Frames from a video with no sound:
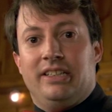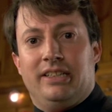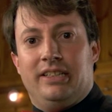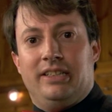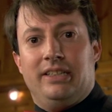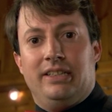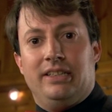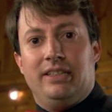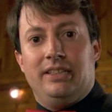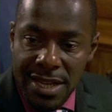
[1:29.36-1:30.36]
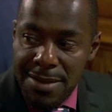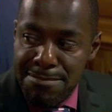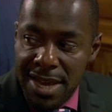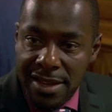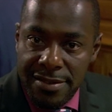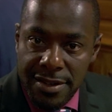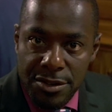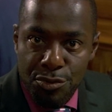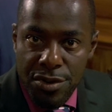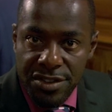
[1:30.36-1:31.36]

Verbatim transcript: that you'd started working in a Mexican